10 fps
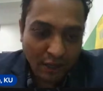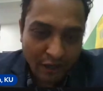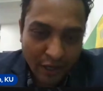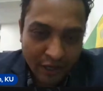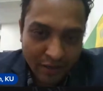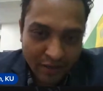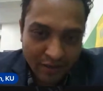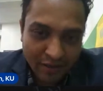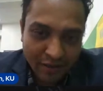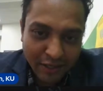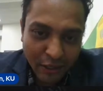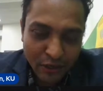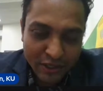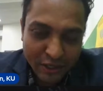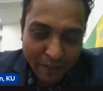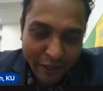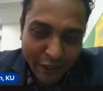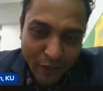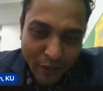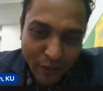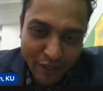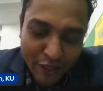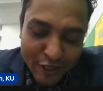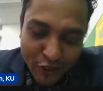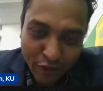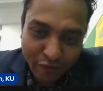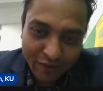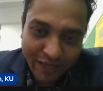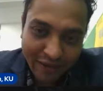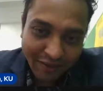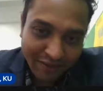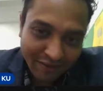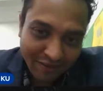really uh, can you just repeat the question really sorry for that